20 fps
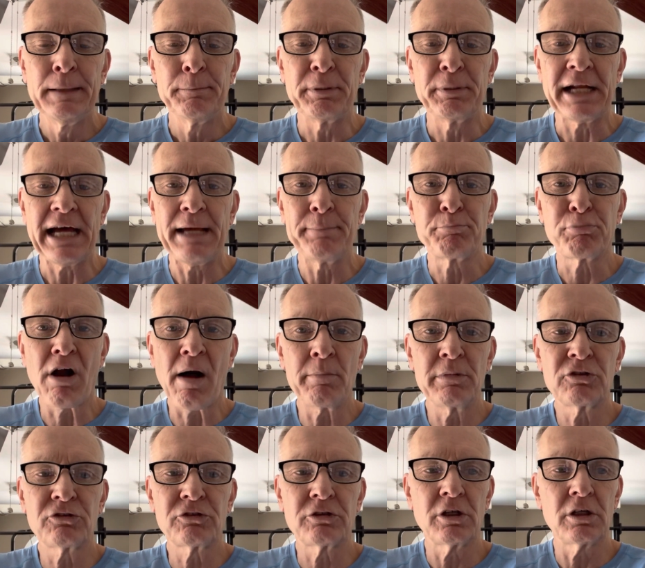But I had
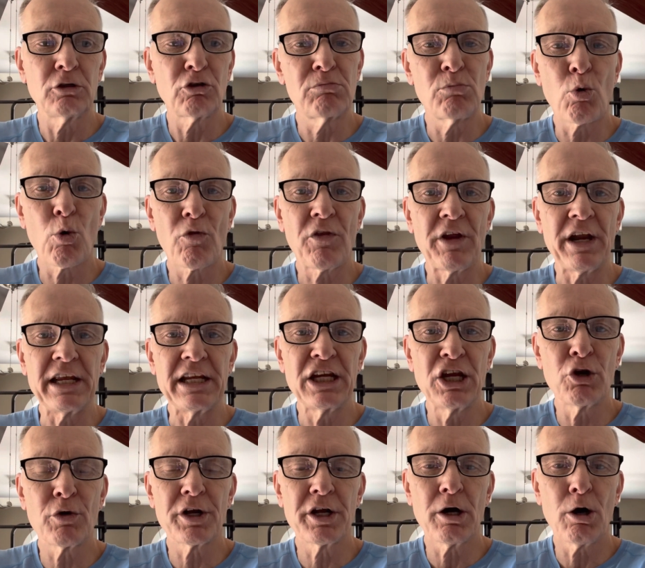promised a little more than a
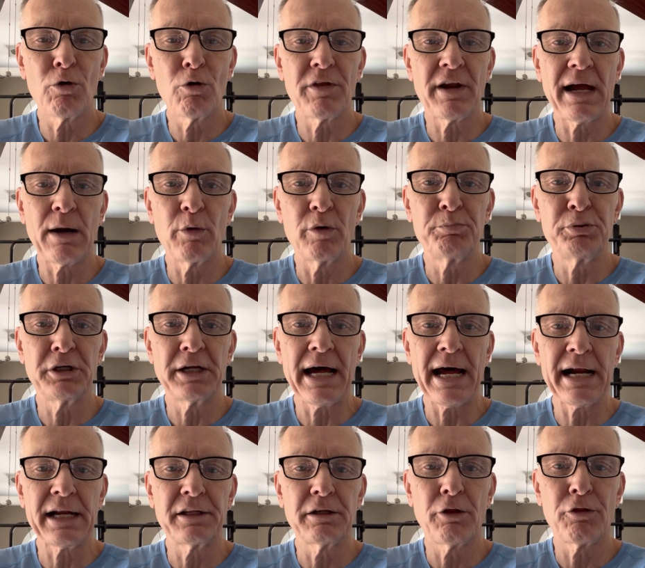year ago that I would put
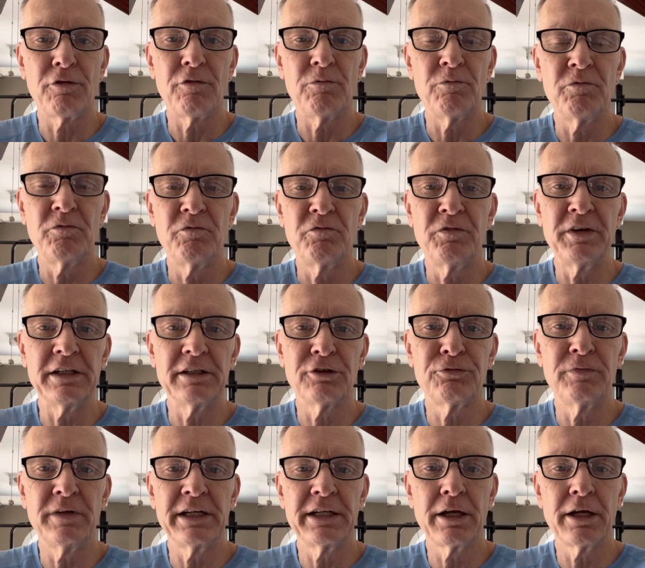out another fitness
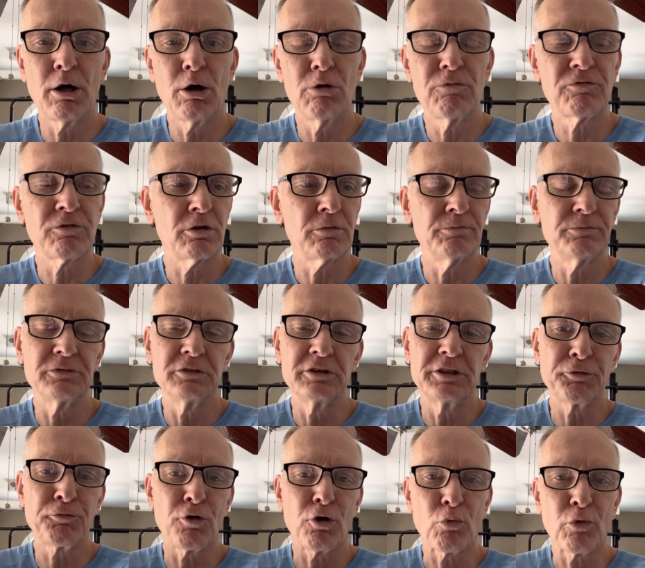video for
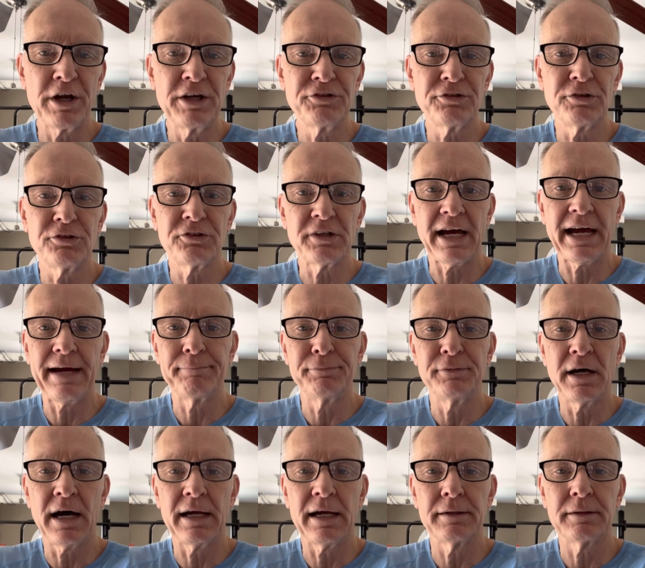different reasons. I have
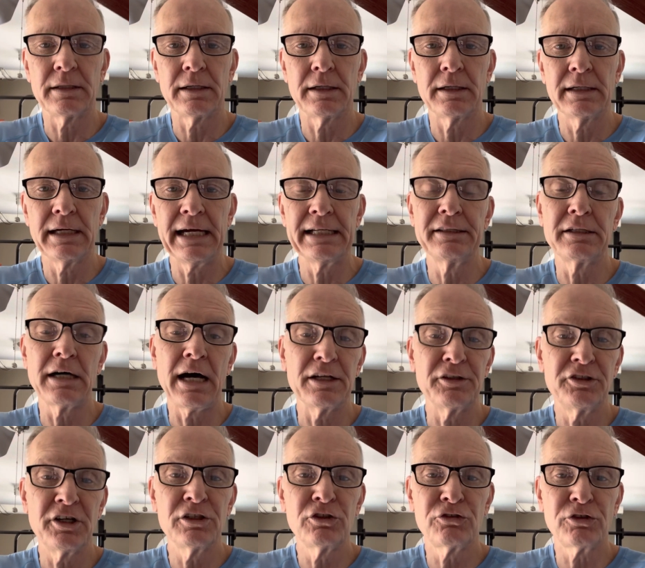not uh, had not
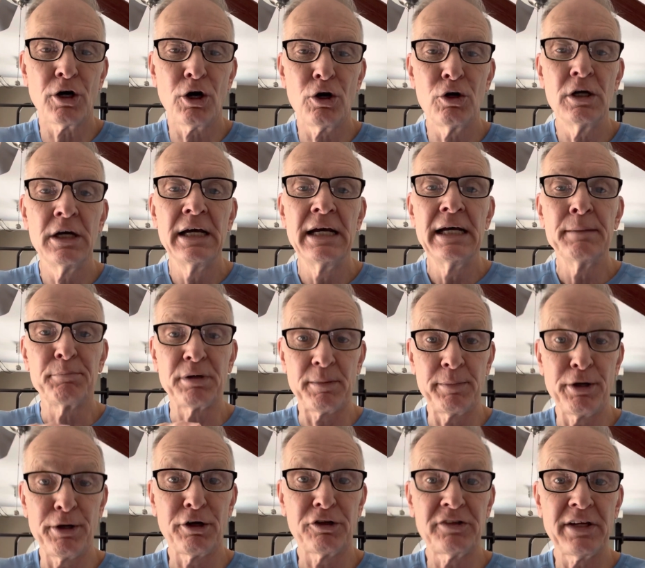done so, but I'm
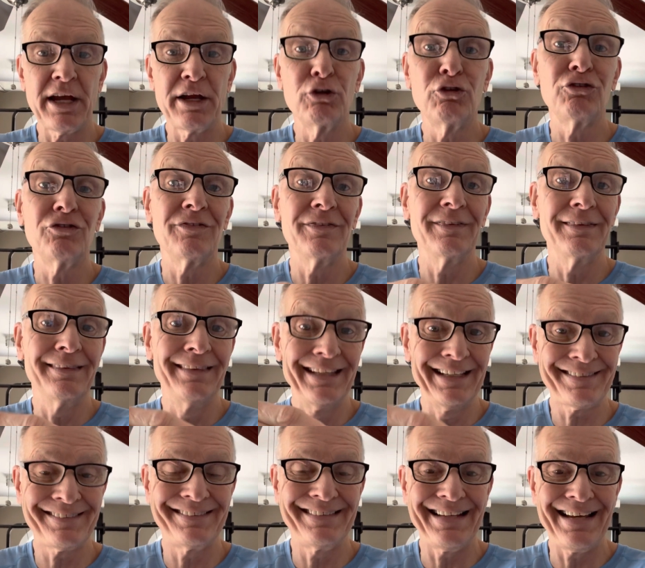here to tell you
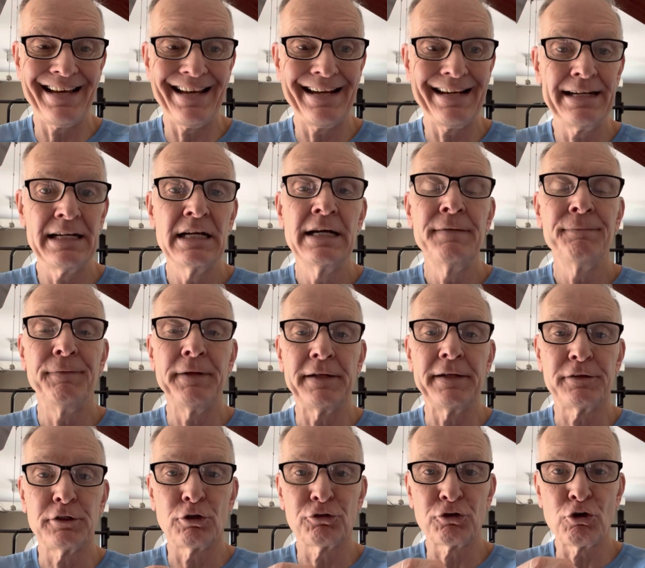this day
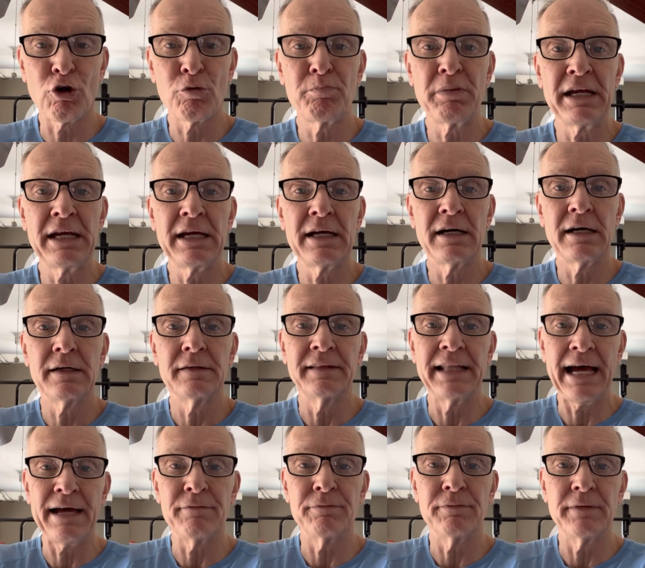that there's going to be a
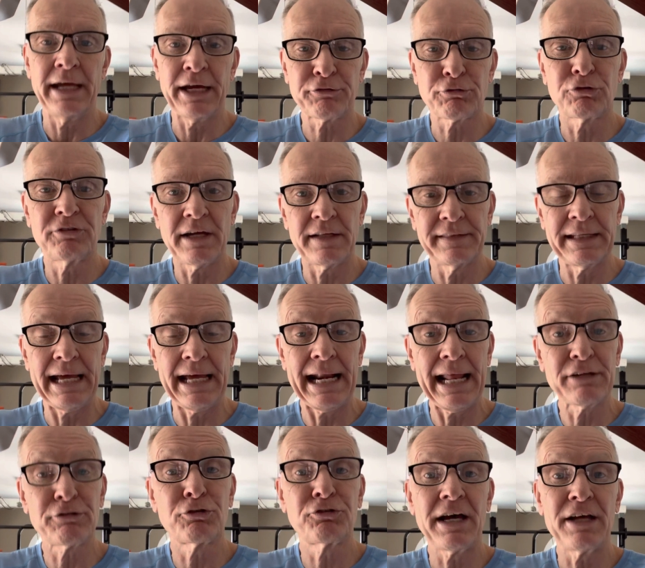that exercise that
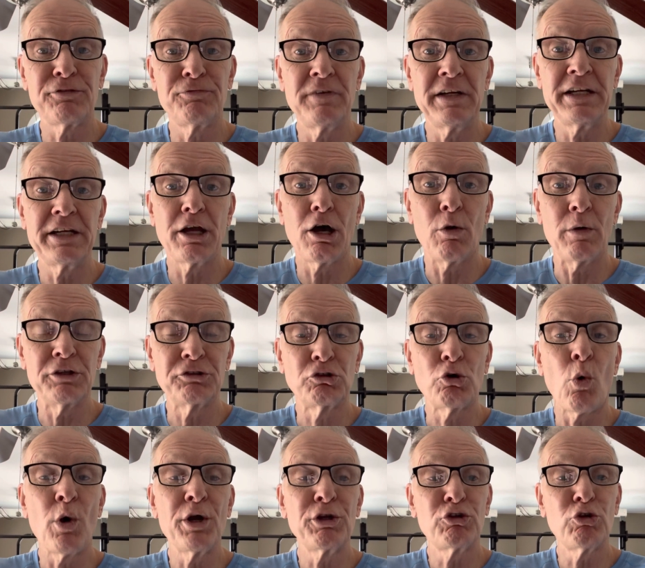exercise video is
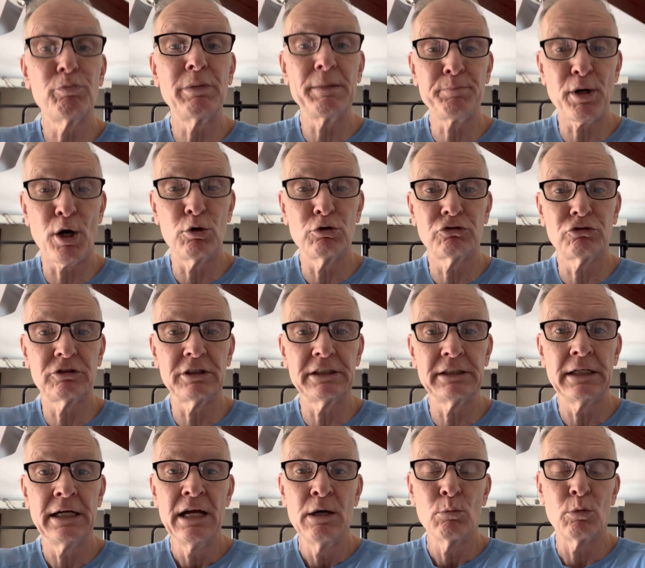going to be
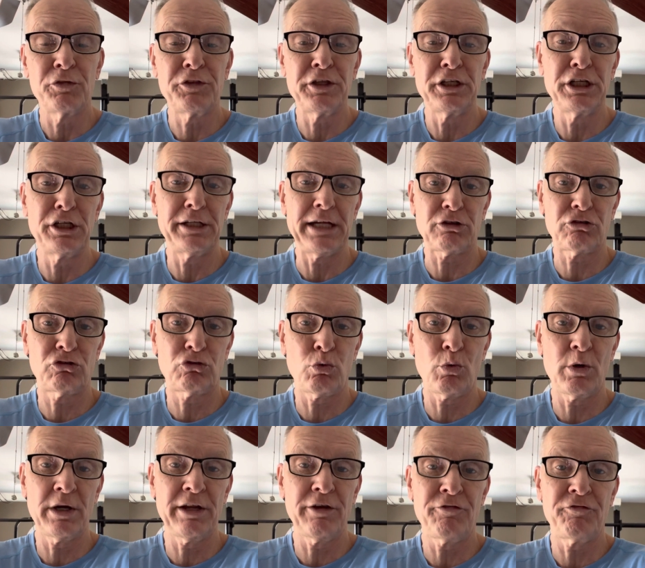posted within the next
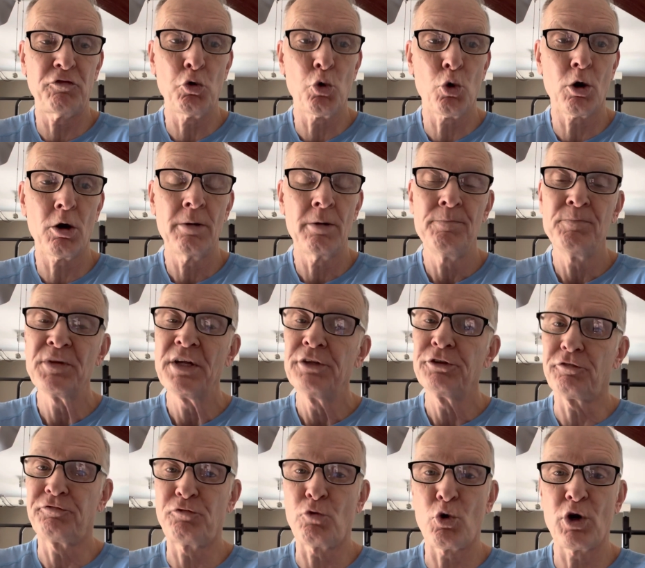24
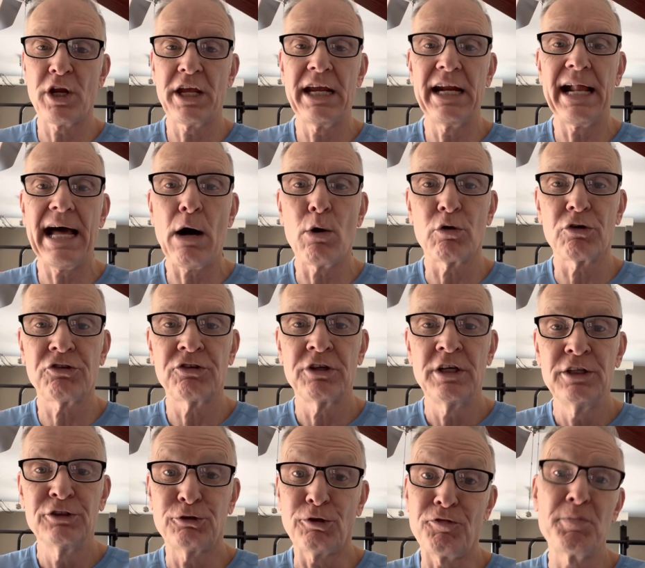to 48 hours.
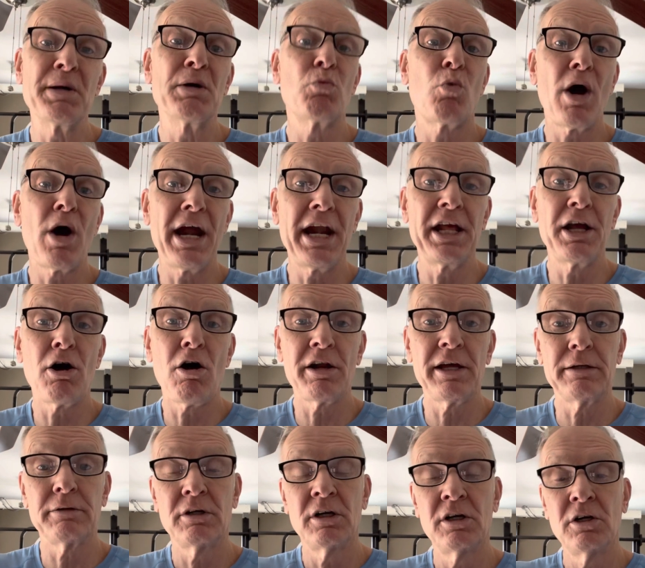So if you've been waiting on
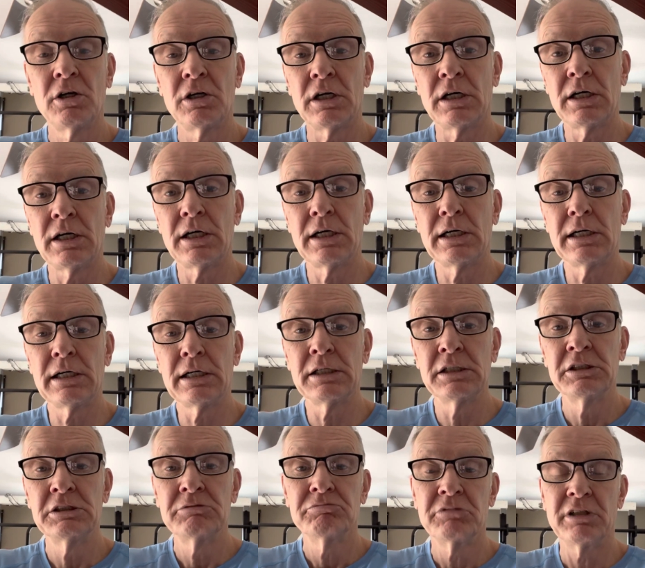it, uh,
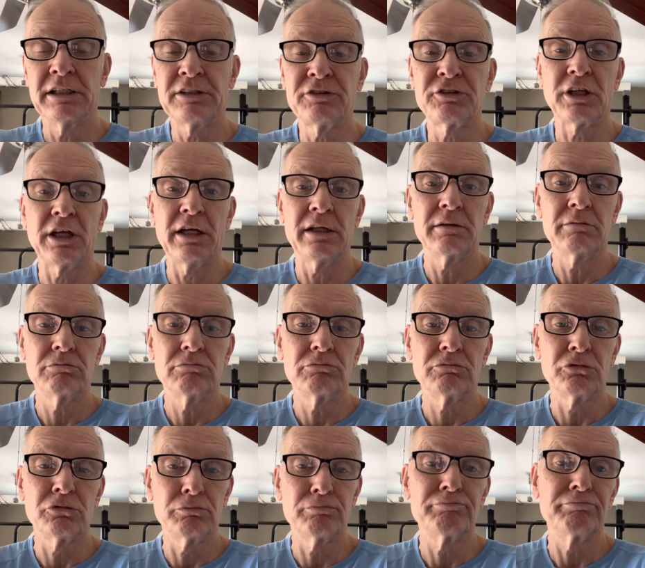it's
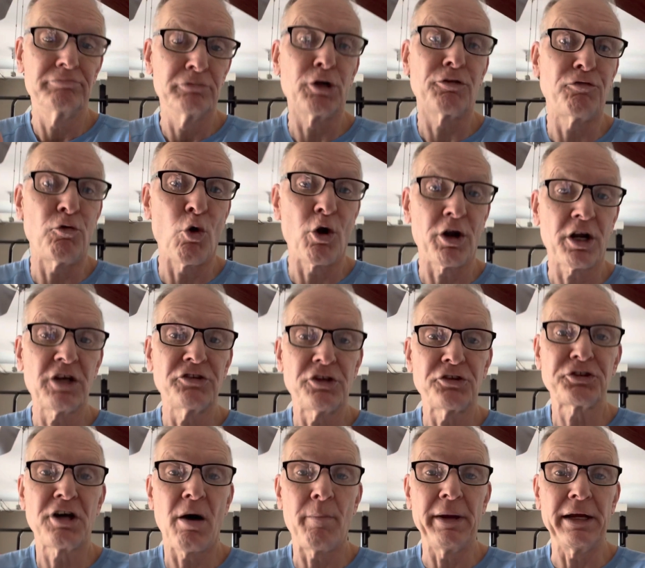look for it because it's
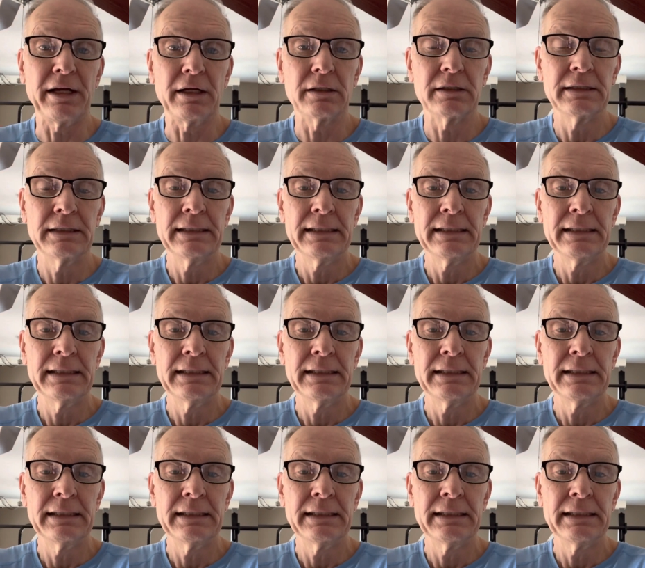coming.